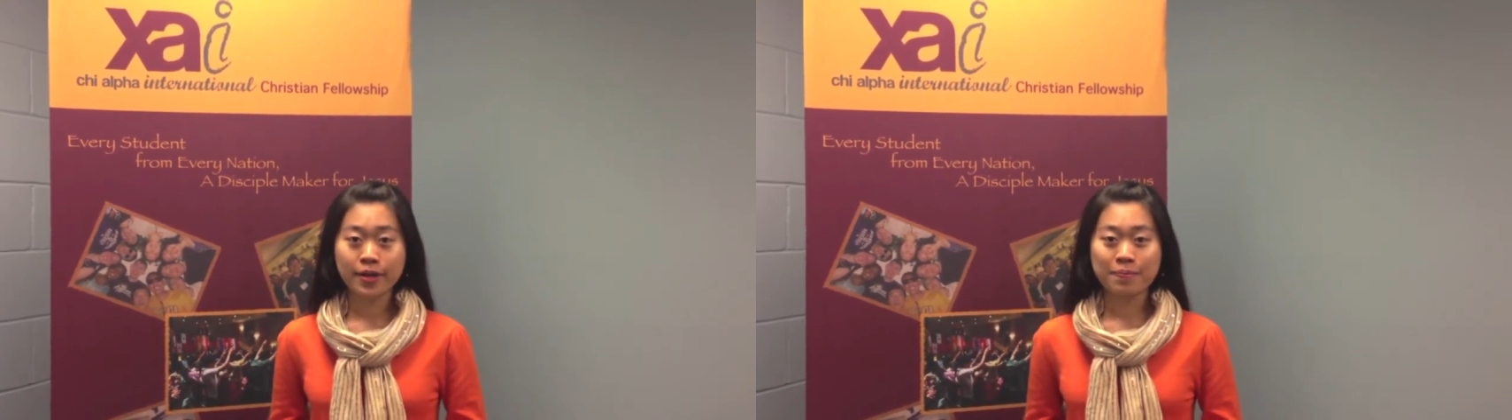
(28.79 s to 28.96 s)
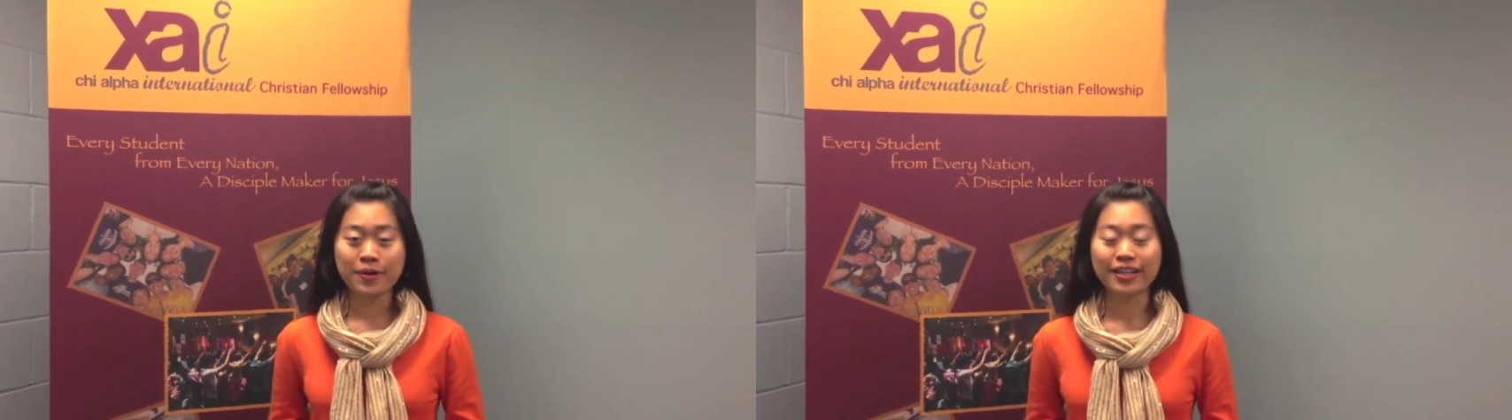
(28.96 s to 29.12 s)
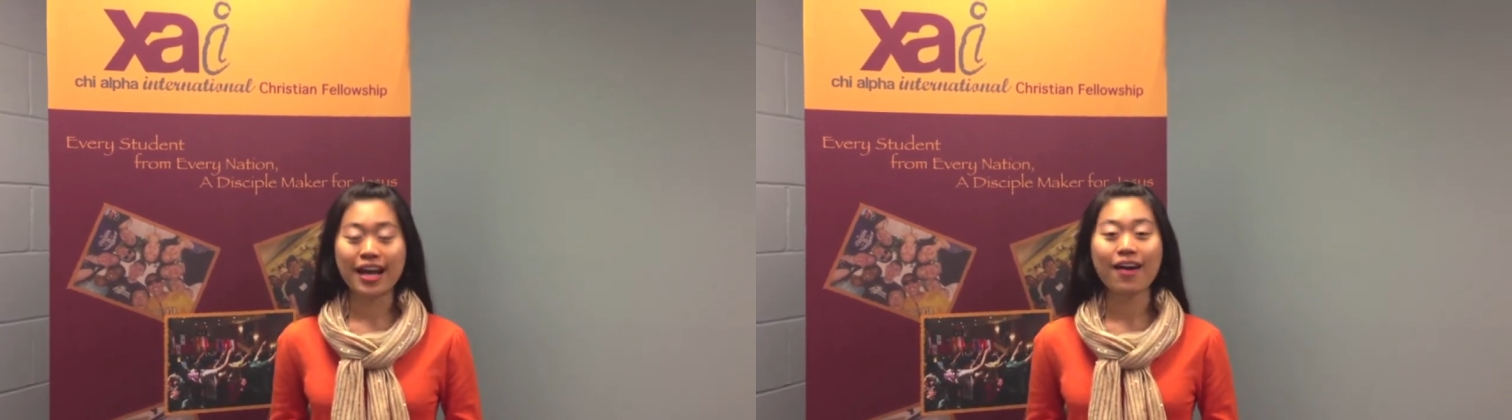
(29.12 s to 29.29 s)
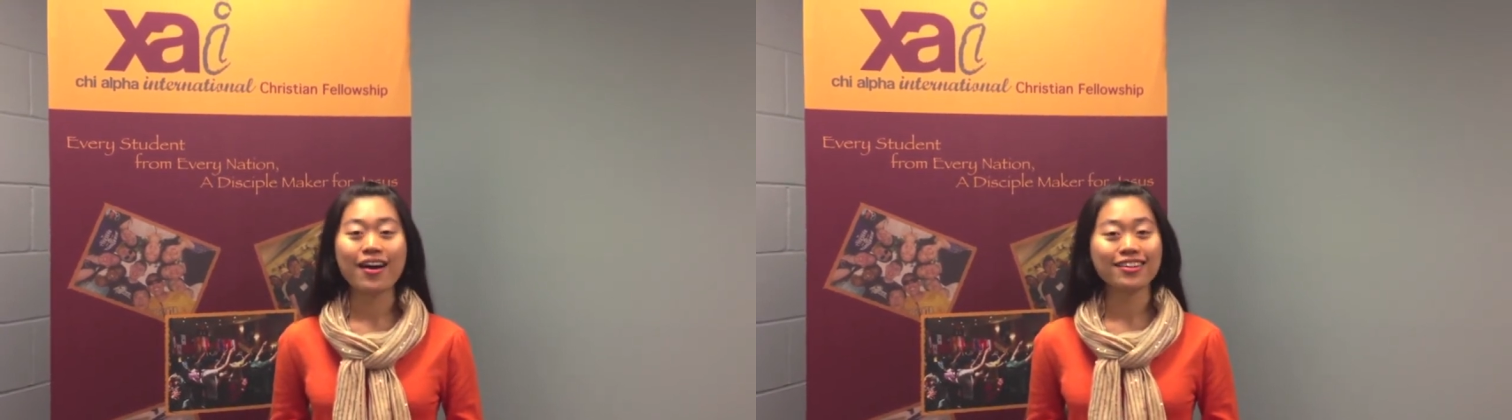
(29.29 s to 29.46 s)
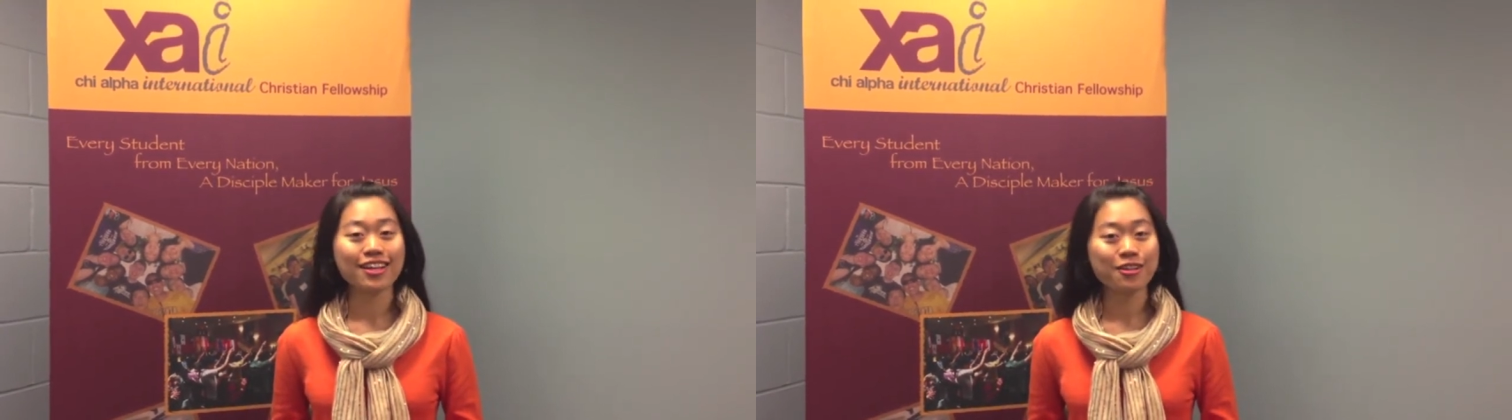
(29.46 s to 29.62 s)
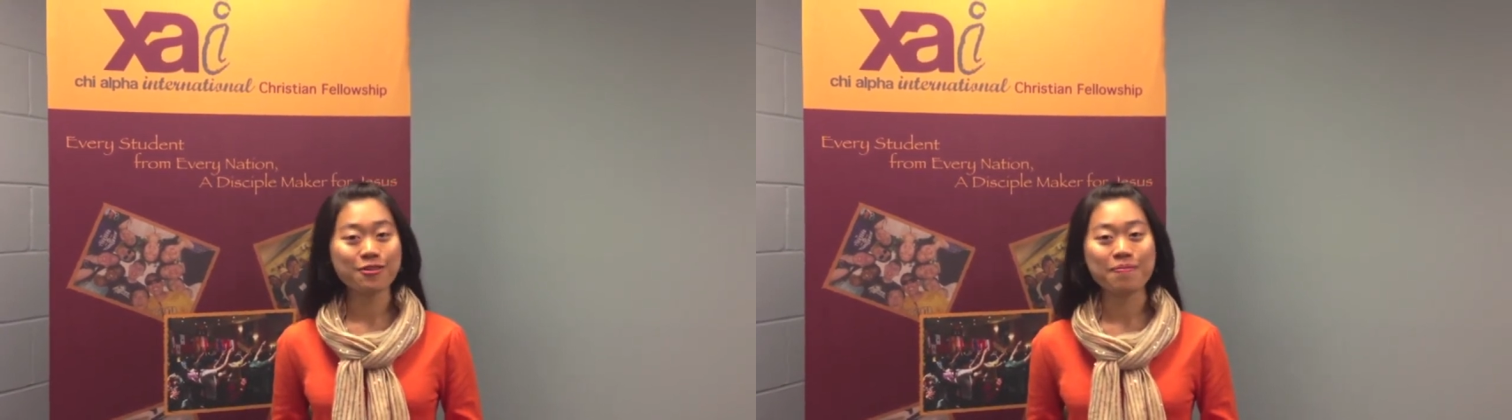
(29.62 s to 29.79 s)
But now as
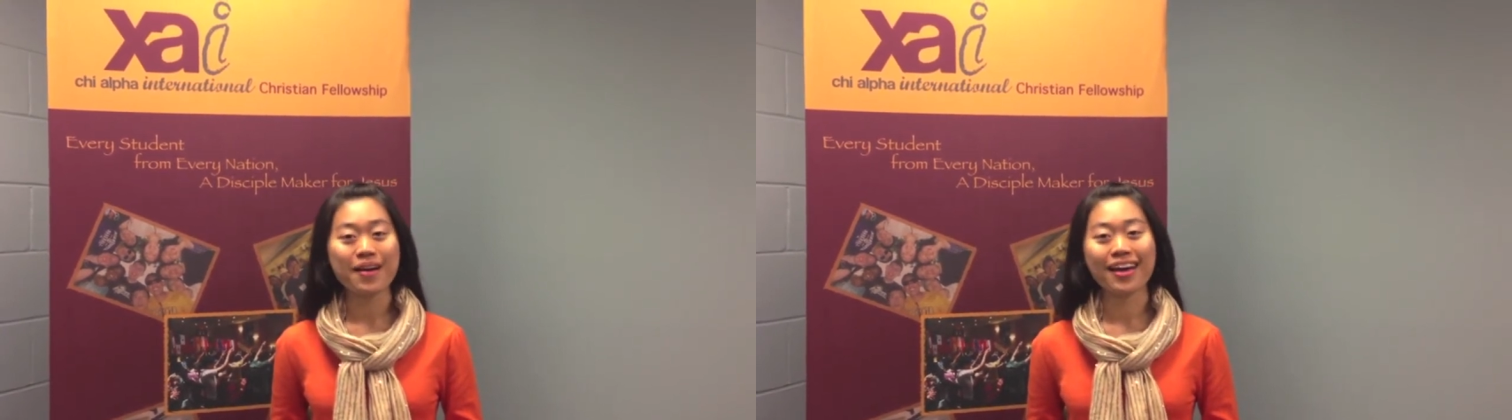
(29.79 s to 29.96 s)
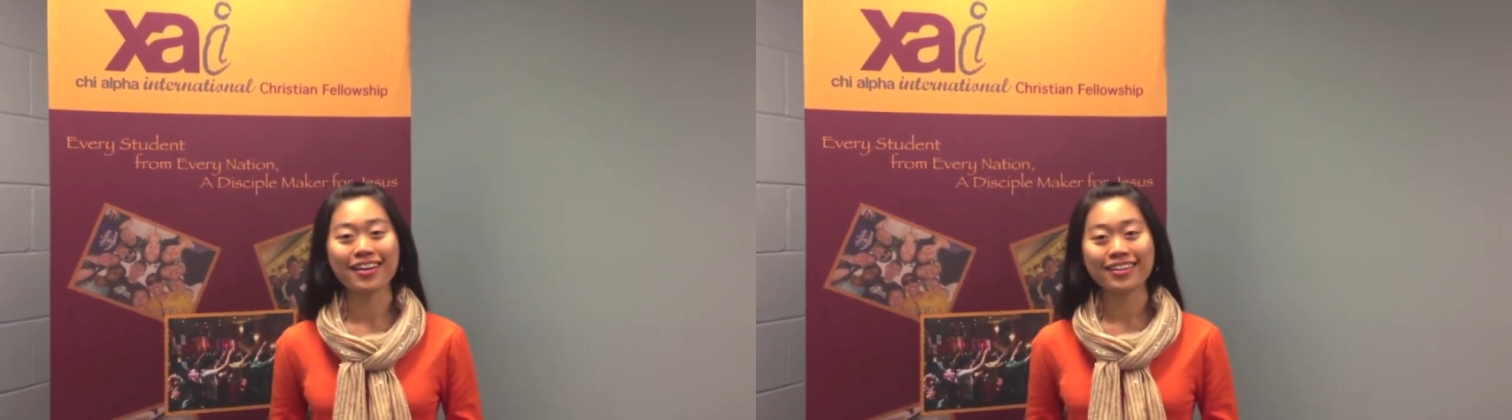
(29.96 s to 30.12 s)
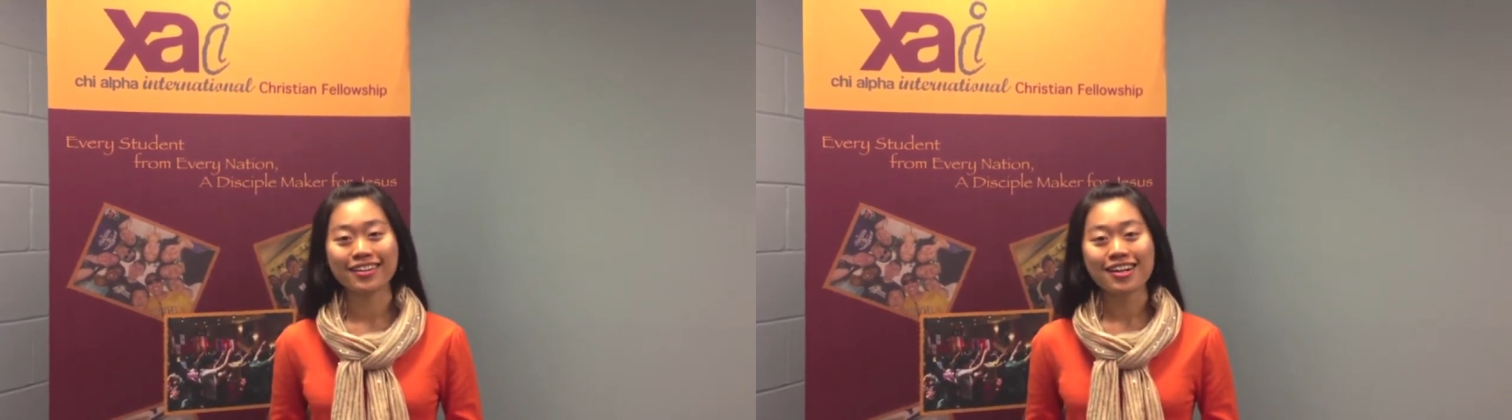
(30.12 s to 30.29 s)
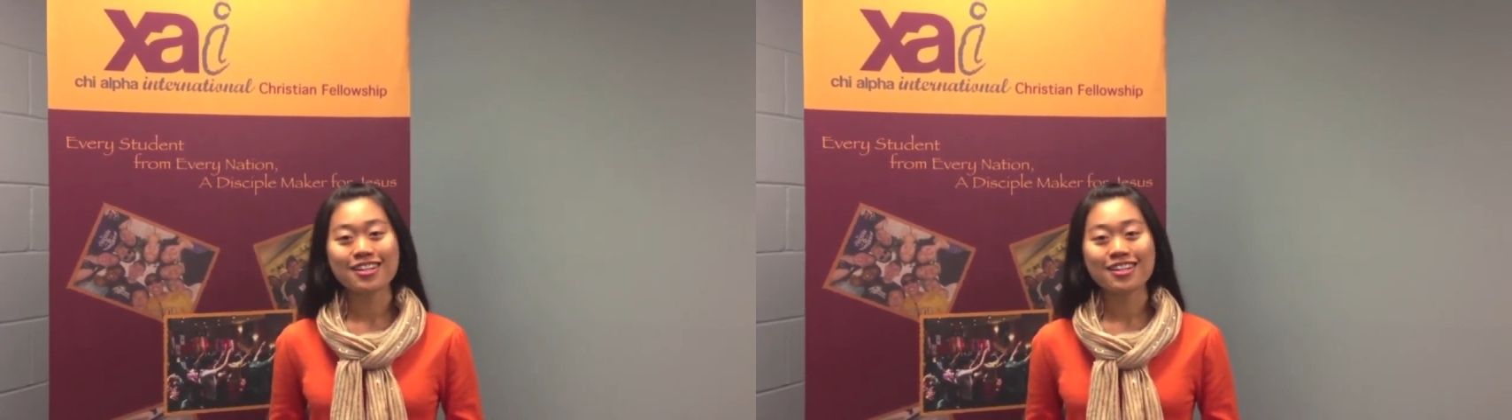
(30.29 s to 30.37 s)
I look back,